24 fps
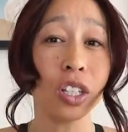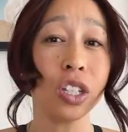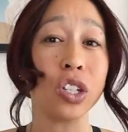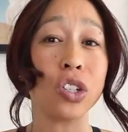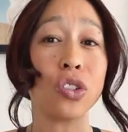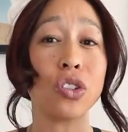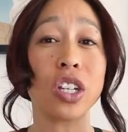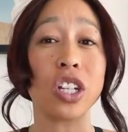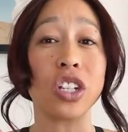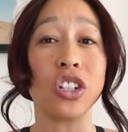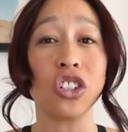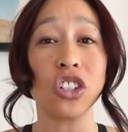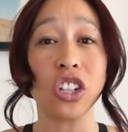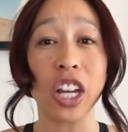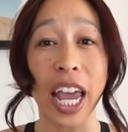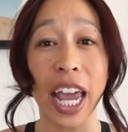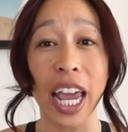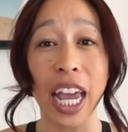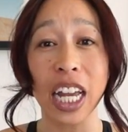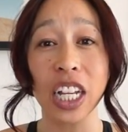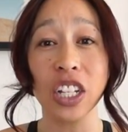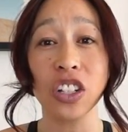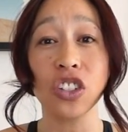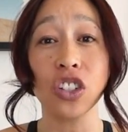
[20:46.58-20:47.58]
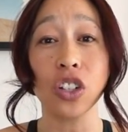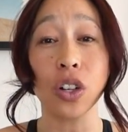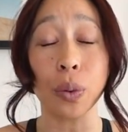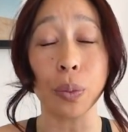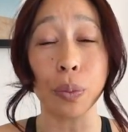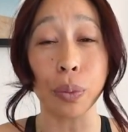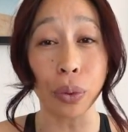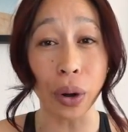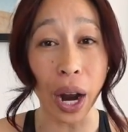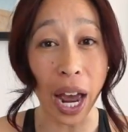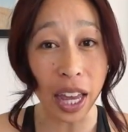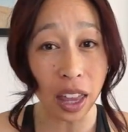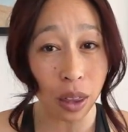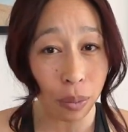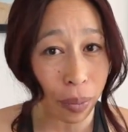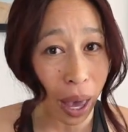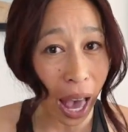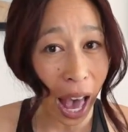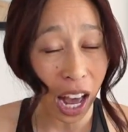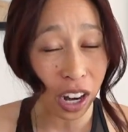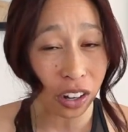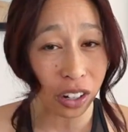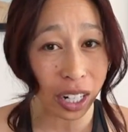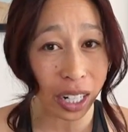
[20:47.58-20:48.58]
You can change your breath
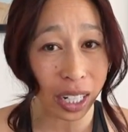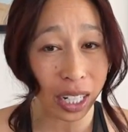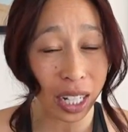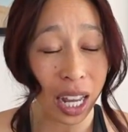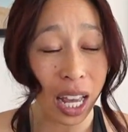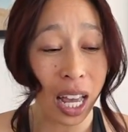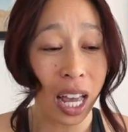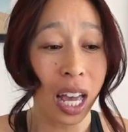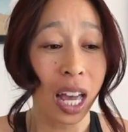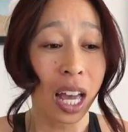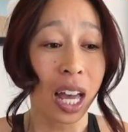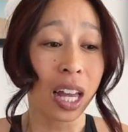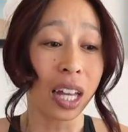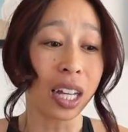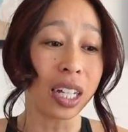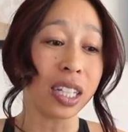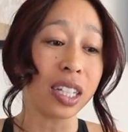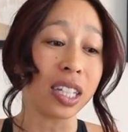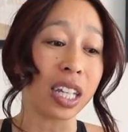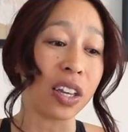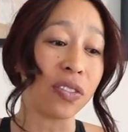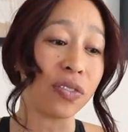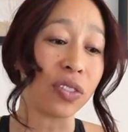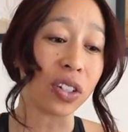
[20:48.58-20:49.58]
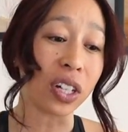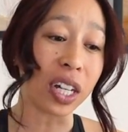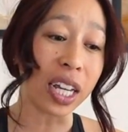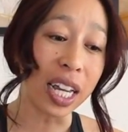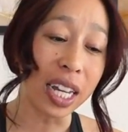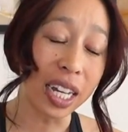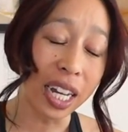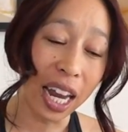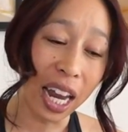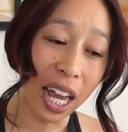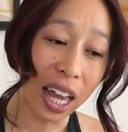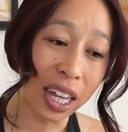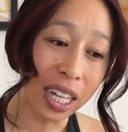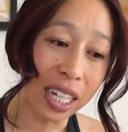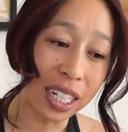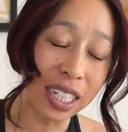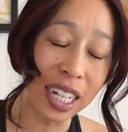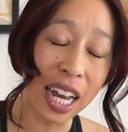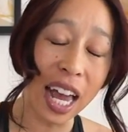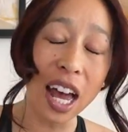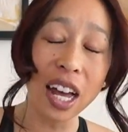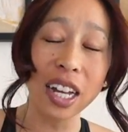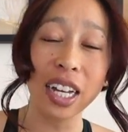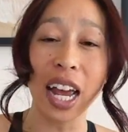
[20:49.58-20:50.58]
pattern. Let's say if you're inhaling
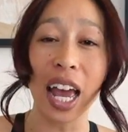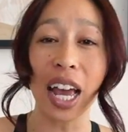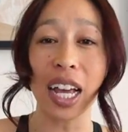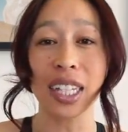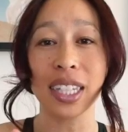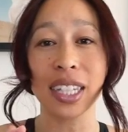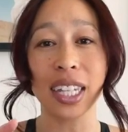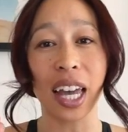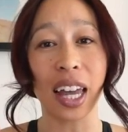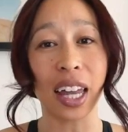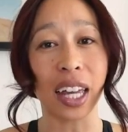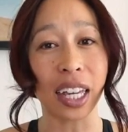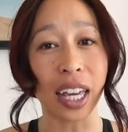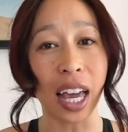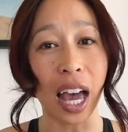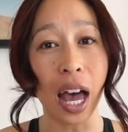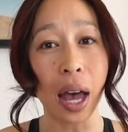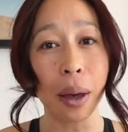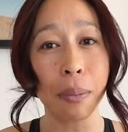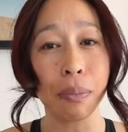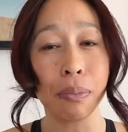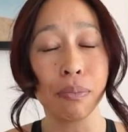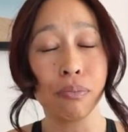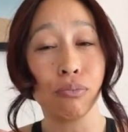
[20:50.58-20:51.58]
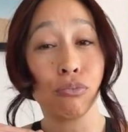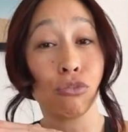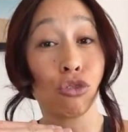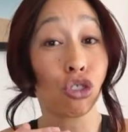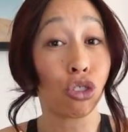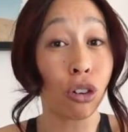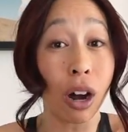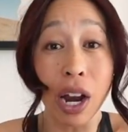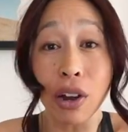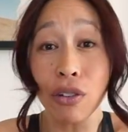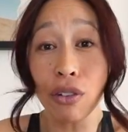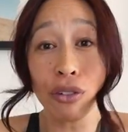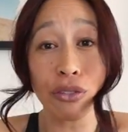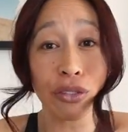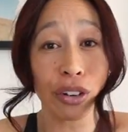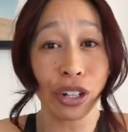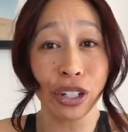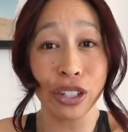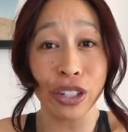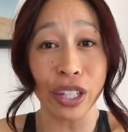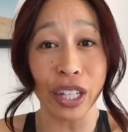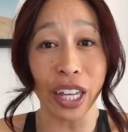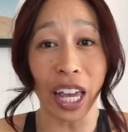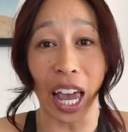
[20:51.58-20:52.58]
down, exhaling up, try
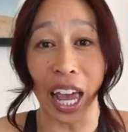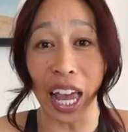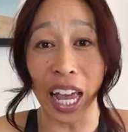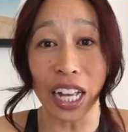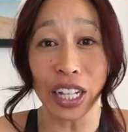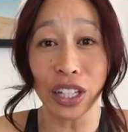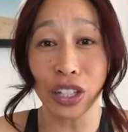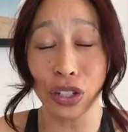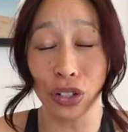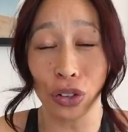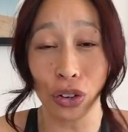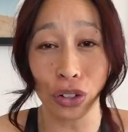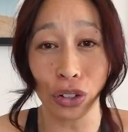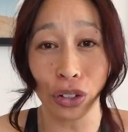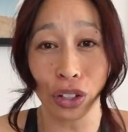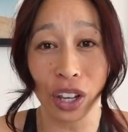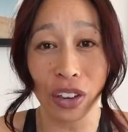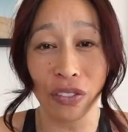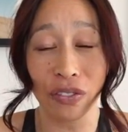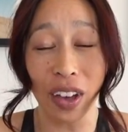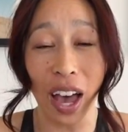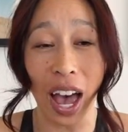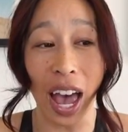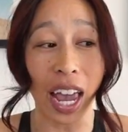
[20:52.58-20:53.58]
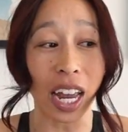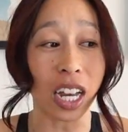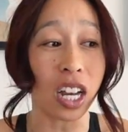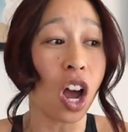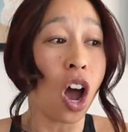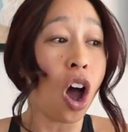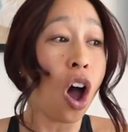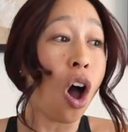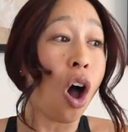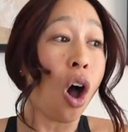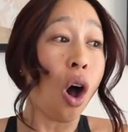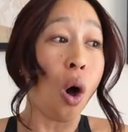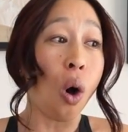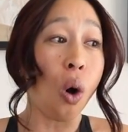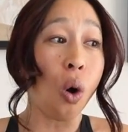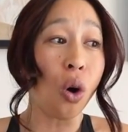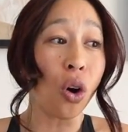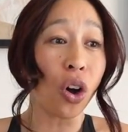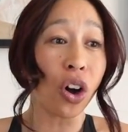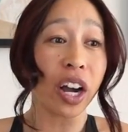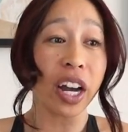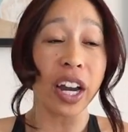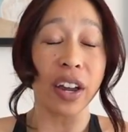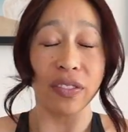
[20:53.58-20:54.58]
reversing it. It's totally fine.
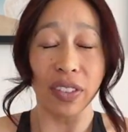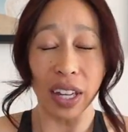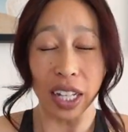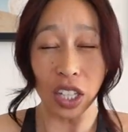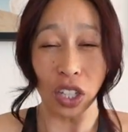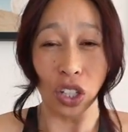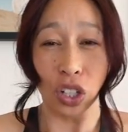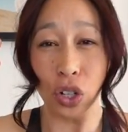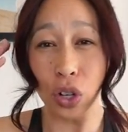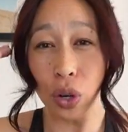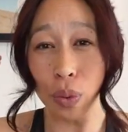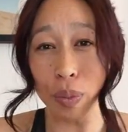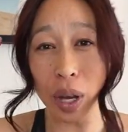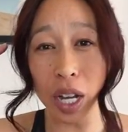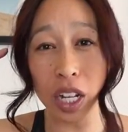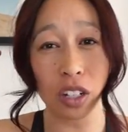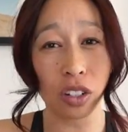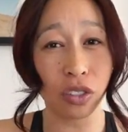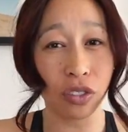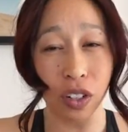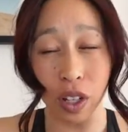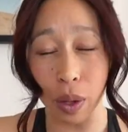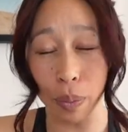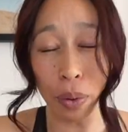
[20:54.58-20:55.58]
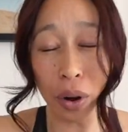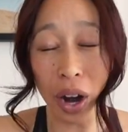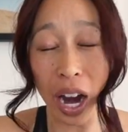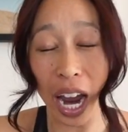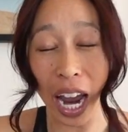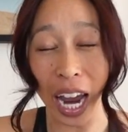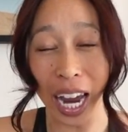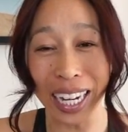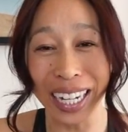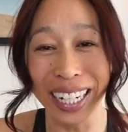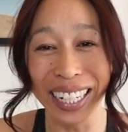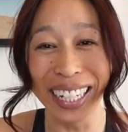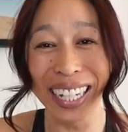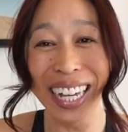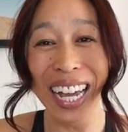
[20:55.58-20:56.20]
Or if that's too much for the brain,